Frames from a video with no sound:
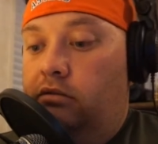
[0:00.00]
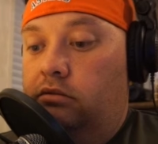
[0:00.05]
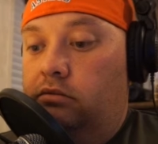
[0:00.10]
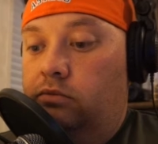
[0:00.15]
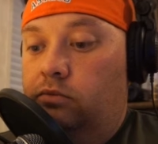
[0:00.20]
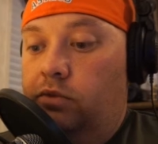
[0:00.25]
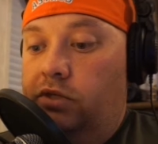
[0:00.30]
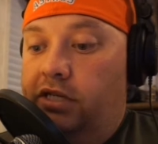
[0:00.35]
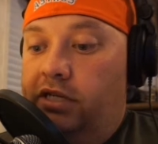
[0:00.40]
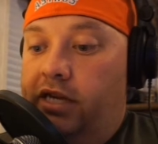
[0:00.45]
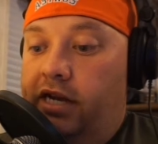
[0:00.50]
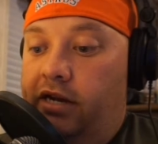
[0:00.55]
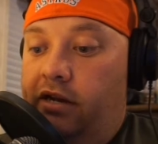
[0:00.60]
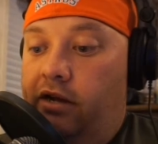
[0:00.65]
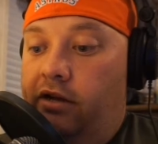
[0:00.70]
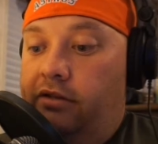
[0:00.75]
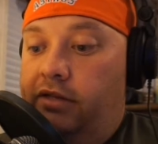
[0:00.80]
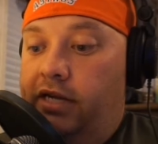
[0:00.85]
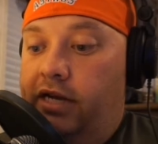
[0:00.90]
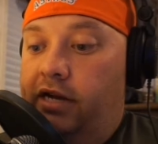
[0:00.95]
when you get
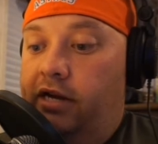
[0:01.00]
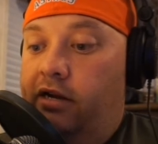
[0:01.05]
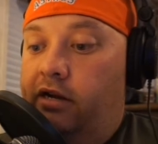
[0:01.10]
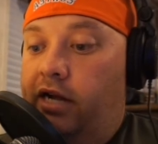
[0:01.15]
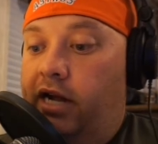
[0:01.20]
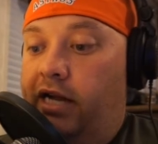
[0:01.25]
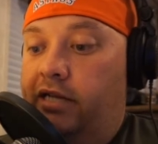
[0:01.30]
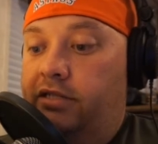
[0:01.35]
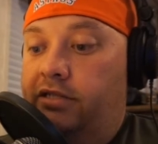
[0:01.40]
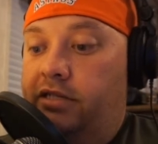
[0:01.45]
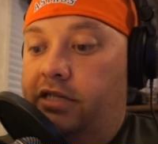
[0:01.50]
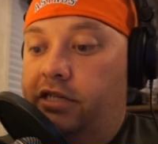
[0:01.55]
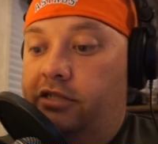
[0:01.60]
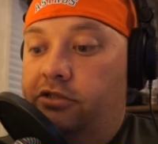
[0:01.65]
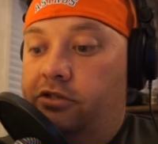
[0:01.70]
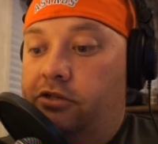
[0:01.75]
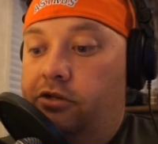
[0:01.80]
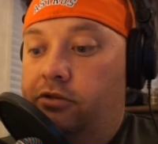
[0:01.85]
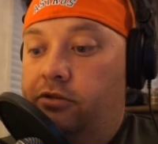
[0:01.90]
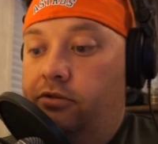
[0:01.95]
on there, I just need
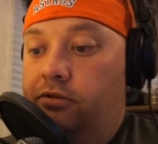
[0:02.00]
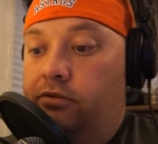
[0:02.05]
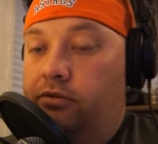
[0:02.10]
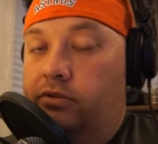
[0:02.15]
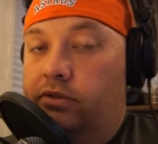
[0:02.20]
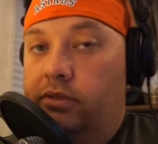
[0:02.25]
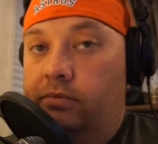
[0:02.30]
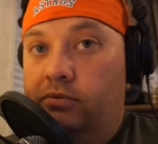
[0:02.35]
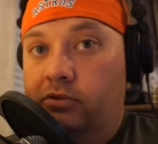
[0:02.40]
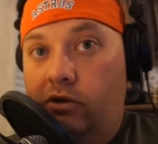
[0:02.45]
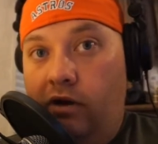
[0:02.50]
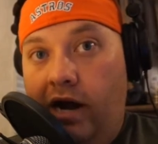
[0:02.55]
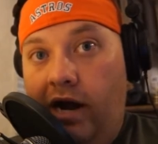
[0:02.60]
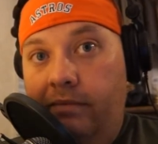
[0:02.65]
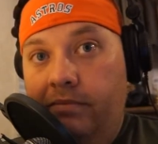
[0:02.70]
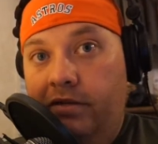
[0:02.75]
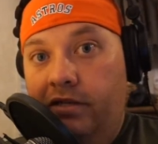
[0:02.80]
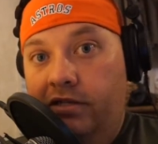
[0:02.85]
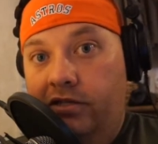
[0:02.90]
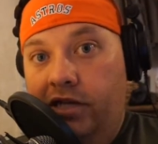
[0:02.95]
you to
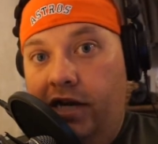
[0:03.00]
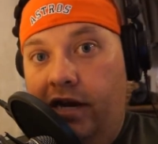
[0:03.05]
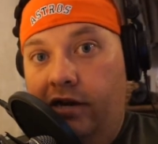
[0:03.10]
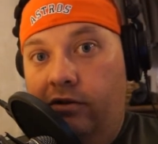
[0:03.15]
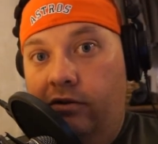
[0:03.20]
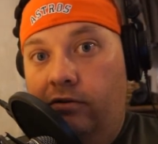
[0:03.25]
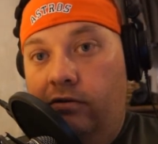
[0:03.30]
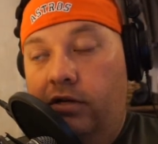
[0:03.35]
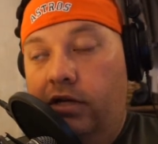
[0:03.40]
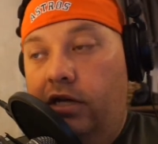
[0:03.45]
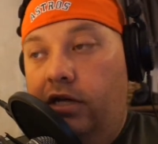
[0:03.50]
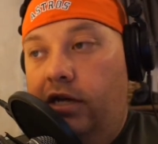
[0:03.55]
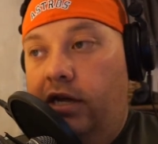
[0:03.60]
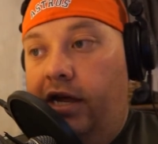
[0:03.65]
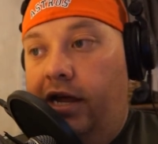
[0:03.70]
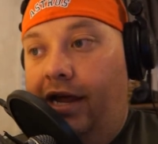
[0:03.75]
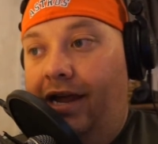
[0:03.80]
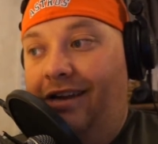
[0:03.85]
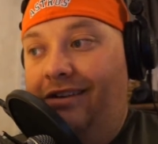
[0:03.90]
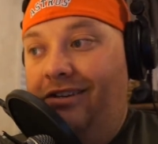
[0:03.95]
subscribe to the channel.
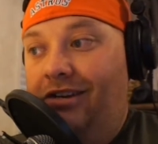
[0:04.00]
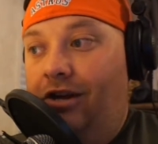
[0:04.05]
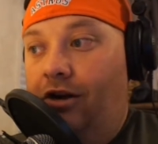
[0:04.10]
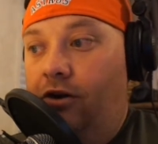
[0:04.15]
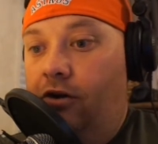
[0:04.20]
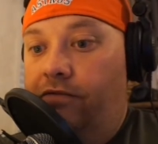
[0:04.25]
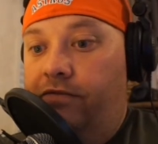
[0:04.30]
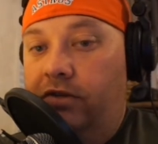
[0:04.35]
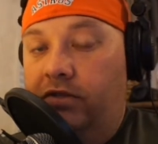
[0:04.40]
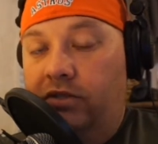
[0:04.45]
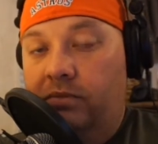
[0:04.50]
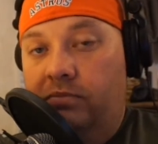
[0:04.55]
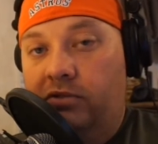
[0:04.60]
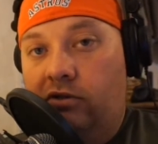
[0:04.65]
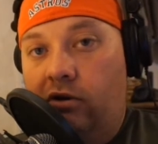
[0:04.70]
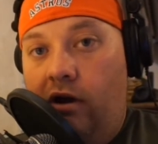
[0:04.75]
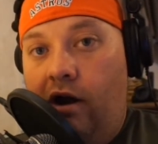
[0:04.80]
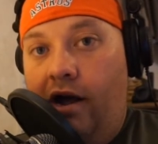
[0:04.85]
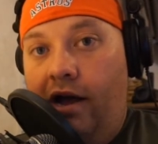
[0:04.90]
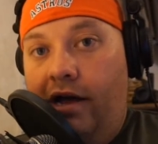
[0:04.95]
And you know, if you
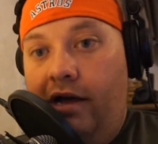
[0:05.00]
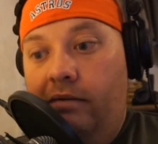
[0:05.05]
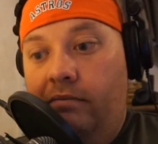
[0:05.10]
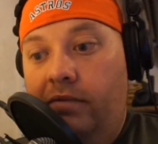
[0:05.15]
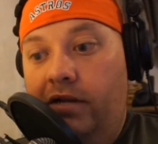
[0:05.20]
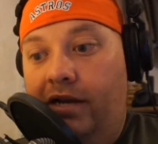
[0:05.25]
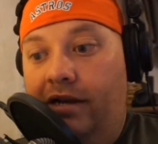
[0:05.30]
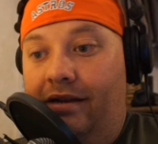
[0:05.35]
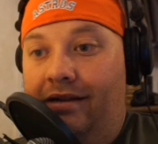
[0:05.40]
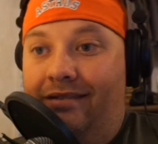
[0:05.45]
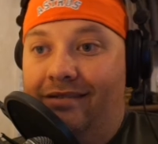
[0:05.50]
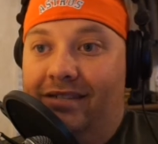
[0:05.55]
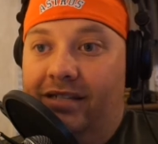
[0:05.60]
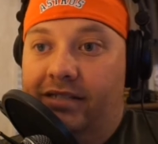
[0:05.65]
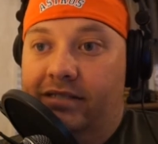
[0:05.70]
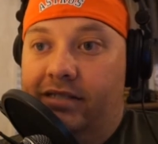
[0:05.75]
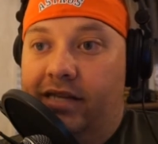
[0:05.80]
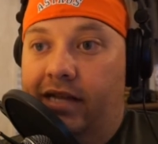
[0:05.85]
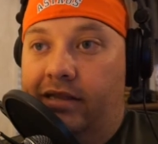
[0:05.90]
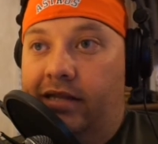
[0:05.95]
subscribe and
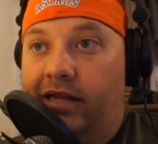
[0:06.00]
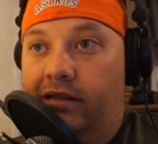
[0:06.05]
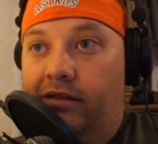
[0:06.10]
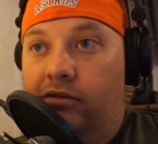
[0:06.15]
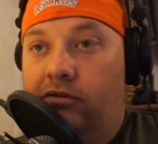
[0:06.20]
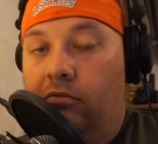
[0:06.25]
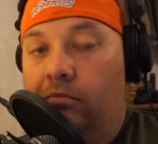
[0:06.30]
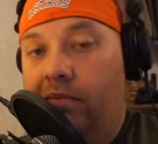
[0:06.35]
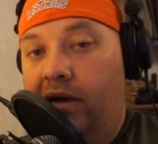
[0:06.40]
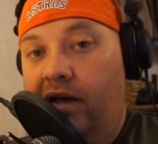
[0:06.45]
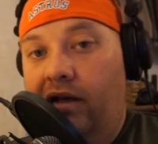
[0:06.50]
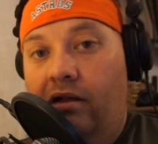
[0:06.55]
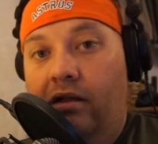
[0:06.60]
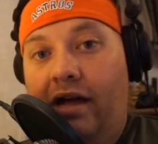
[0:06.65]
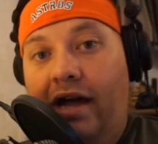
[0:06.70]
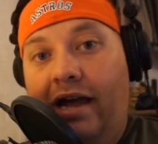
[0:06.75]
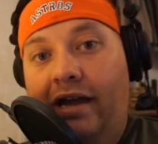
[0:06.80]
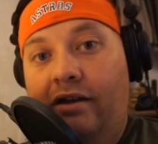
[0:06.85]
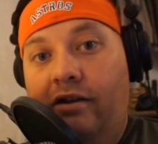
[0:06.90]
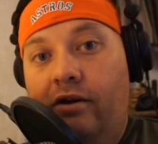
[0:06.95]
it's got that little bell
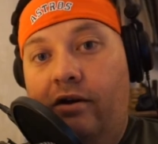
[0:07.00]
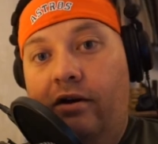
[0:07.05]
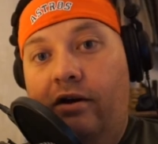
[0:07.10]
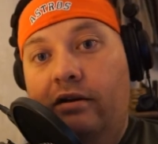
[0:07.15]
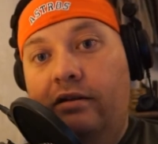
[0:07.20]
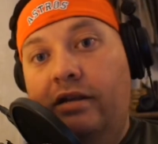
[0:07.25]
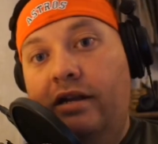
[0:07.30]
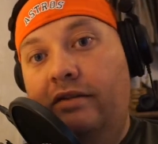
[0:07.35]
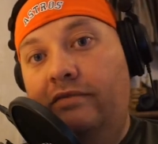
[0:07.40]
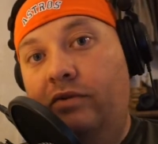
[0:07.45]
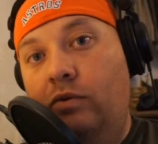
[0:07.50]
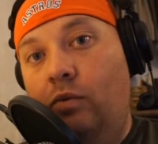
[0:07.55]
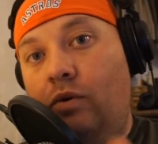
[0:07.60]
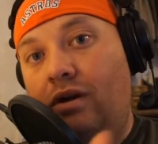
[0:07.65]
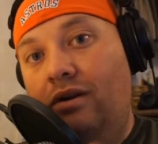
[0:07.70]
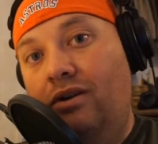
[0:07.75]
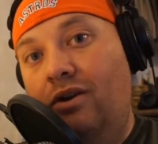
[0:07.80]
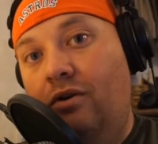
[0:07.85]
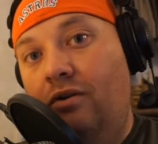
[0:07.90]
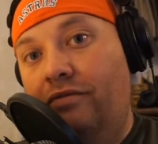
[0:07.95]
icon, that if you
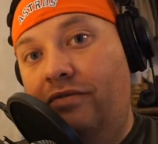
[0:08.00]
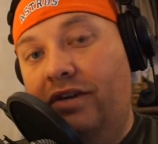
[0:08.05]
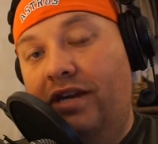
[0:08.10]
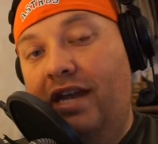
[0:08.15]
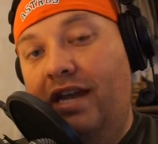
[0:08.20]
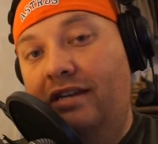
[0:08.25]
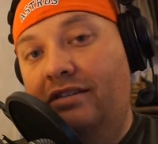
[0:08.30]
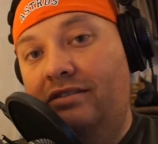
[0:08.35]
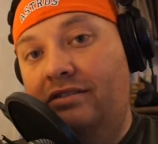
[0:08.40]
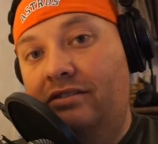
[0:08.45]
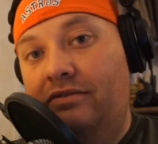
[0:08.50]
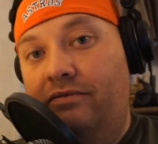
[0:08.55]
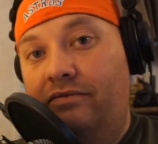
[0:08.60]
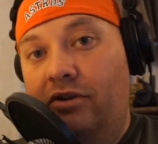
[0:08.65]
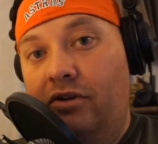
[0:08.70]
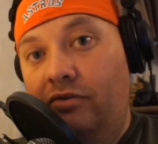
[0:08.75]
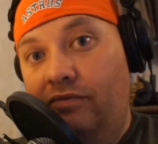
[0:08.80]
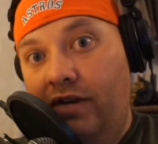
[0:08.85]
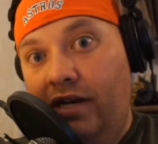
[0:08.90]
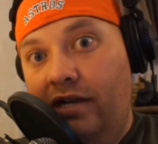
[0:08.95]
want notifications of
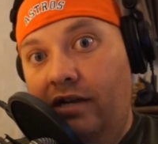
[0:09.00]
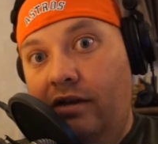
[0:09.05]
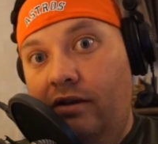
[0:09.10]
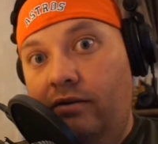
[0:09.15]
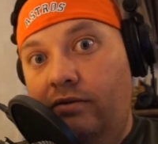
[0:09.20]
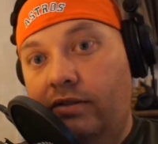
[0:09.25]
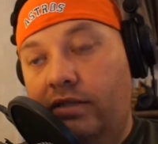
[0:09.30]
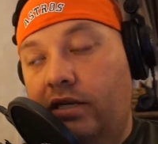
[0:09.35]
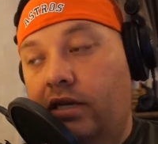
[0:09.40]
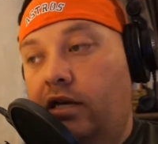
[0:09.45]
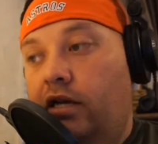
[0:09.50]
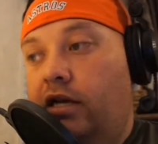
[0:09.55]
new videos,